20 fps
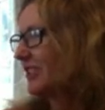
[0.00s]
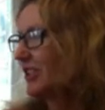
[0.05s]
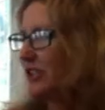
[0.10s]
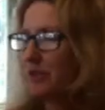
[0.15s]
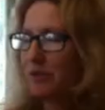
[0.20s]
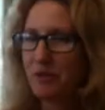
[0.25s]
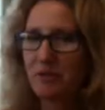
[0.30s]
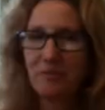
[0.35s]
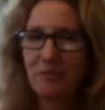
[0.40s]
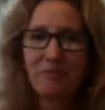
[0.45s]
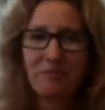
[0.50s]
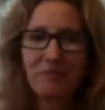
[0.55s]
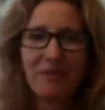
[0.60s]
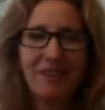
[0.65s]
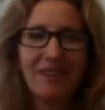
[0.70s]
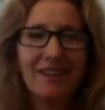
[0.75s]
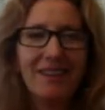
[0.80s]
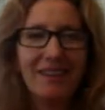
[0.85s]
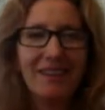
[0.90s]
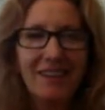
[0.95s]
Cute.
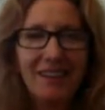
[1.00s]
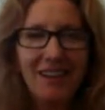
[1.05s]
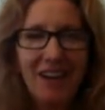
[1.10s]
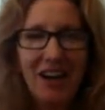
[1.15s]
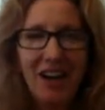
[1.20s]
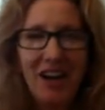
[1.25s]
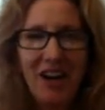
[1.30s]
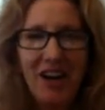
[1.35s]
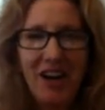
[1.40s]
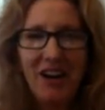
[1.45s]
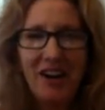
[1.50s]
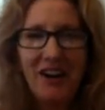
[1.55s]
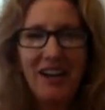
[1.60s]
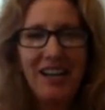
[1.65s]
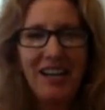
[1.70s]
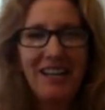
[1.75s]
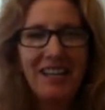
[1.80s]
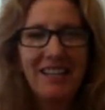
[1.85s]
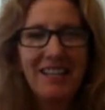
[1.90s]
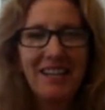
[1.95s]
All
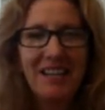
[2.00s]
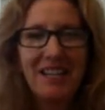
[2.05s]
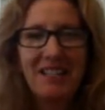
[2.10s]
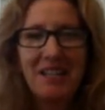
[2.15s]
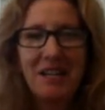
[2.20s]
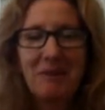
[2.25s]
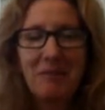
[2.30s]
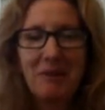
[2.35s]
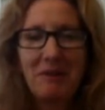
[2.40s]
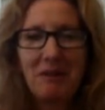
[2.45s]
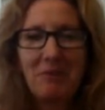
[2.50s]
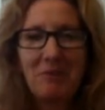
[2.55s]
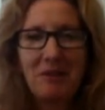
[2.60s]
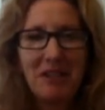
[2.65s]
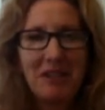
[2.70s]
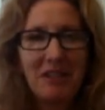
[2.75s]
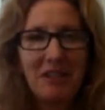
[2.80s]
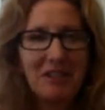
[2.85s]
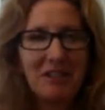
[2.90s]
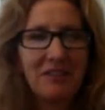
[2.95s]
right,
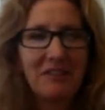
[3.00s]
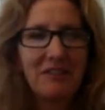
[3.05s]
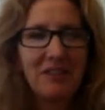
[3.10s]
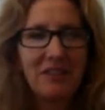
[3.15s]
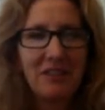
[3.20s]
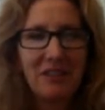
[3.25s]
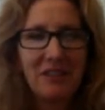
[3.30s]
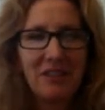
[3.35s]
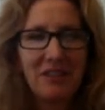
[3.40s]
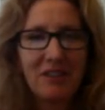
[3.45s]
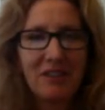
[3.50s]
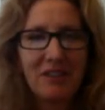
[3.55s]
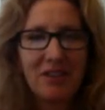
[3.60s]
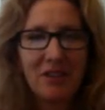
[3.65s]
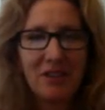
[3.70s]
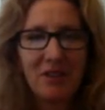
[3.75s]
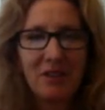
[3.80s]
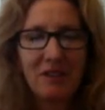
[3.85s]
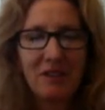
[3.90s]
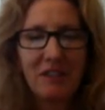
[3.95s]
objectives are
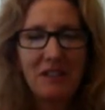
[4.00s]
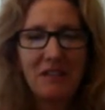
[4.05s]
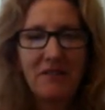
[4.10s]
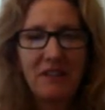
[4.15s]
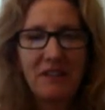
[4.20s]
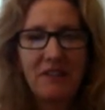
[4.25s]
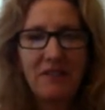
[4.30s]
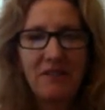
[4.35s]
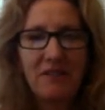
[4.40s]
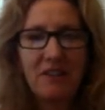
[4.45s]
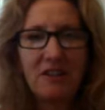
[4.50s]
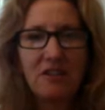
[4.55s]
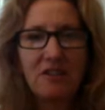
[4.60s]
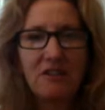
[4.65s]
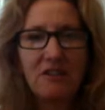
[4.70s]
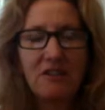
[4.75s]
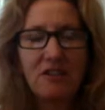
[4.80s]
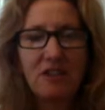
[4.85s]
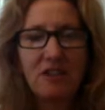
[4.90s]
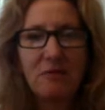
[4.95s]
to identify the
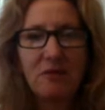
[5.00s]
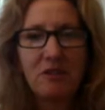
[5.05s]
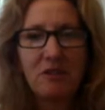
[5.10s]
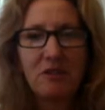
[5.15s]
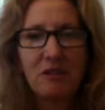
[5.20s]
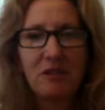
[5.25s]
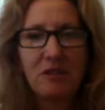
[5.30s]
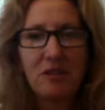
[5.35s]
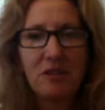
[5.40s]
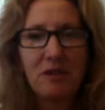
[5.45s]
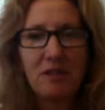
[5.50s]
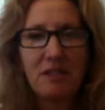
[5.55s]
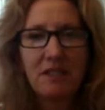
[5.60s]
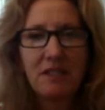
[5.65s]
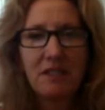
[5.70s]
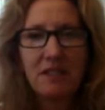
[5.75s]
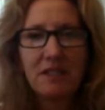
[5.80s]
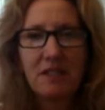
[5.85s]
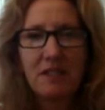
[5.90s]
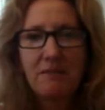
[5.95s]
functions of the human circulatory
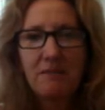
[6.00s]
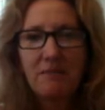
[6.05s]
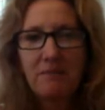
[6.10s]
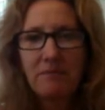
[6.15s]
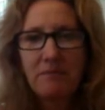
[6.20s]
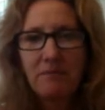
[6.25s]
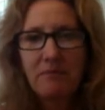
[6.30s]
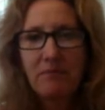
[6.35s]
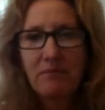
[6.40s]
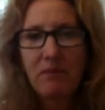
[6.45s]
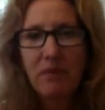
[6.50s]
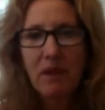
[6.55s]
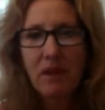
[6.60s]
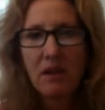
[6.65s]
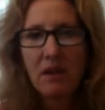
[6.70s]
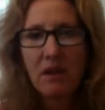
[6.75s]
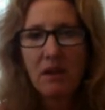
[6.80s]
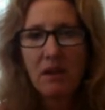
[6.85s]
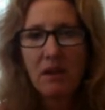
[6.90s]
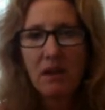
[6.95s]
system,
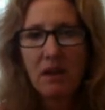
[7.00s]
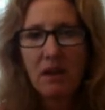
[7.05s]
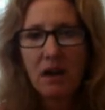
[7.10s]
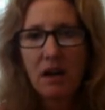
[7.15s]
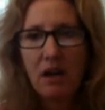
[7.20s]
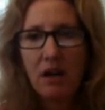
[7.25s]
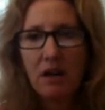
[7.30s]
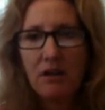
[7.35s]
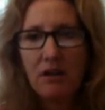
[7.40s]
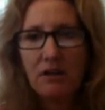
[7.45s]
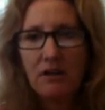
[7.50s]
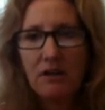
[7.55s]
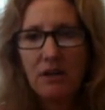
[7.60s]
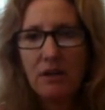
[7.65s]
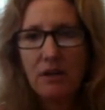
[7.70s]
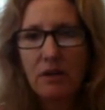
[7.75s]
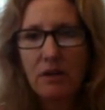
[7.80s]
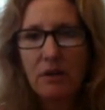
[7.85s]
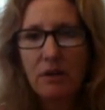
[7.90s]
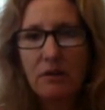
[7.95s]

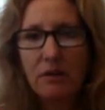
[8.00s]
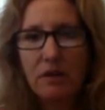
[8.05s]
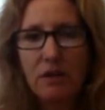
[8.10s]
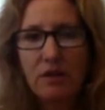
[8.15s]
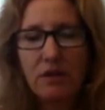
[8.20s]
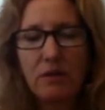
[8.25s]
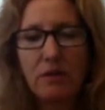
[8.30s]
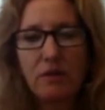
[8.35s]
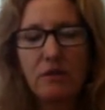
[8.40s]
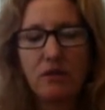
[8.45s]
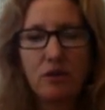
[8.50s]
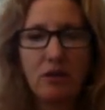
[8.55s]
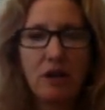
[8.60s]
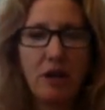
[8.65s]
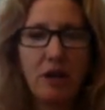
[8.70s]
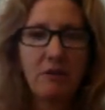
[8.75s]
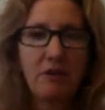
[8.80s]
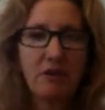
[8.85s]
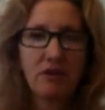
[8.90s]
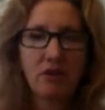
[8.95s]
also to
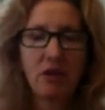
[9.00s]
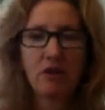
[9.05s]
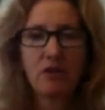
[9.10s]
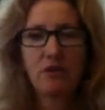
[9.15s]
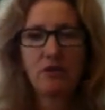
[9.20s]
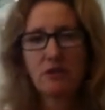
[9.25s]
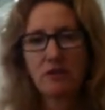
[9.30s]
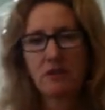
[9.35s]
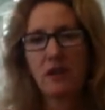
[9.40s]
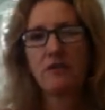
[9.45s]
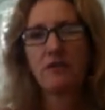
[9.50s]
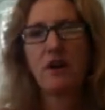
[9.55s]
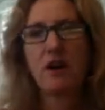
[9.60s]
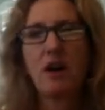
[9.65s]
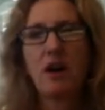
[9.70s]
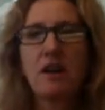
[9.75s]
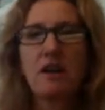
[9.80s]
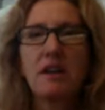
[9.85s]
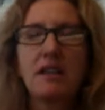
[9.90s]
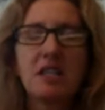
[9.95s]
describe the structures of the
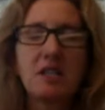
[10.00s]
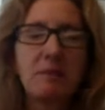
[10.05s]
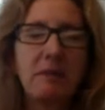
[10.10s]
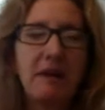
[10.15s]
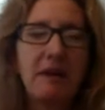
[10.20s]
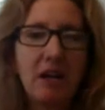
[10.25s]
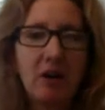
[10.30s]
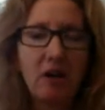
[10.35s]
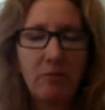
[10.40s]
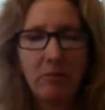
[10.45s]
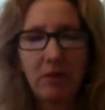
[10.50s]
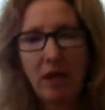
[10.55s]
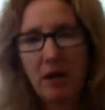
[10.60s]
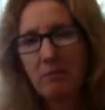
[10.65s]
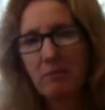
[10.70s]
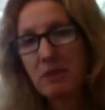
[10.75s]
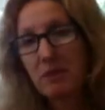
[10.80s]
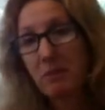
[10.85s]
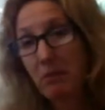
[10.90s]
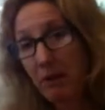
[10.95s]
heart and explain how it
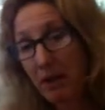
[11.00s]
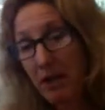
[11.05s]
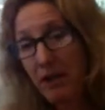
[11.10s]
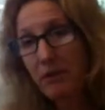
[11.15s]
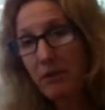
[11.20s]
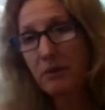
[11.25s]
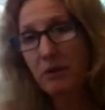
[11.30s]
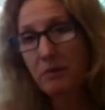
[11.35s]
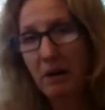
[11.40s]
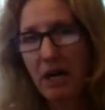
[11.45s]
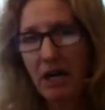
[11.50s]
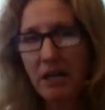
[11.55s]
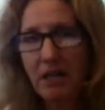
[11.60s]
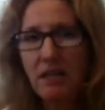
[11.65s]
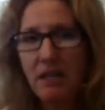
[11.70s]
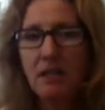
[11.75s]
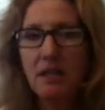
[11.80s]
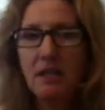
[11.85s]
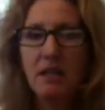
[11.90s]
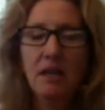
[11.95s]
pumps blood through the
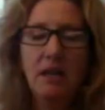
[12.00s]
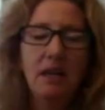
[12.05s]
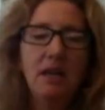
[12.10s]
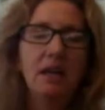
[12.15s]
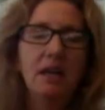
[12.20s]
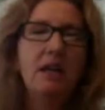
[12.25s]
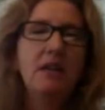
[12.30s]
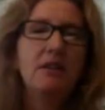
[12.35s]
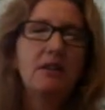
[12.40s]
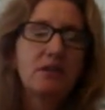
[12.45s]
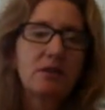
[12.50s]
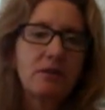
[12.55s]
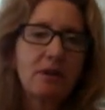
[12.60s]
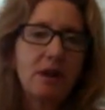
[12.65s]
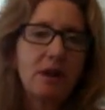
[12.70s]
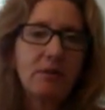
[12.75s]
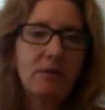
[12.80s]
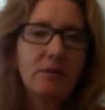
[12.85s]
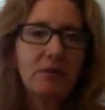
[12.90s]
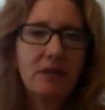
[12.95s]
body, and
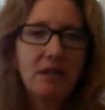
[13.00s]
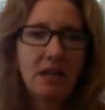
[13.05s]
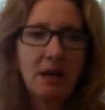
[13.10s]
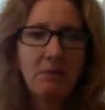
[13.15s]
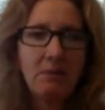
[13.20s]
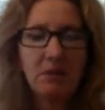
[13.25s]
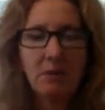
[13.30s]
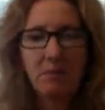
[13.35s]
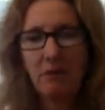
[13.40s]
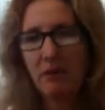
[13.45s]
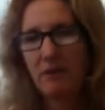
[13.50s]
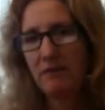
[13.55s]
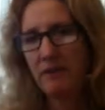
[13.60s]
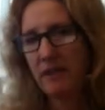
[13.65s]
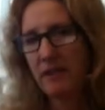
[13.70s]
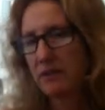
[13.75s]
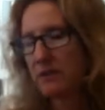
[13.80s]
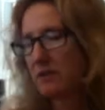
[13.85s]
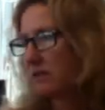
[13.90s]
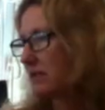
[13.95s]
describe 3 types of blood
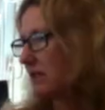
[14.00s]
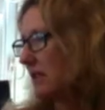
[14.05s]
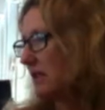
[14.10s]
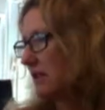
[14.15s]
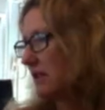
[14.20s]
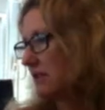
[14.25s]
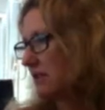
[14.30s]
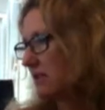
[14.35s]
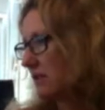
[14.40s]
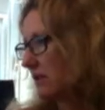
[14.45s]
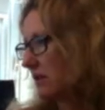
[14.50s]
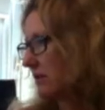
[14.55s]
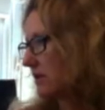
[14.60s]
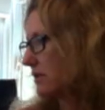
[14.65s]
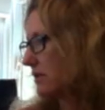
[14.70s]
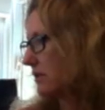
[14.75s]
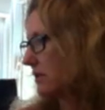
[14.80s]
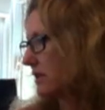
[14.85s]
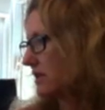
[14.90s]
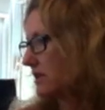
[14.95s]
vessels in the
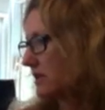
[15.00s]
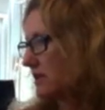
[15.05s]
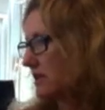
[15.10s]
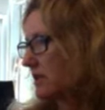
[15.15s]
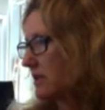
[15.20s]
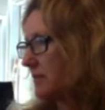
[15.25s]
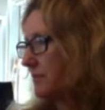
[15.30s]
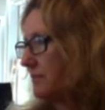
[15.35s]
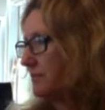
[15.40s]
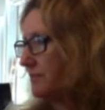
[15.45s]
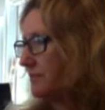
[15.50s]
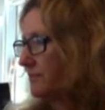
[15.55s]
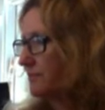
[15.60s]
circulatory system.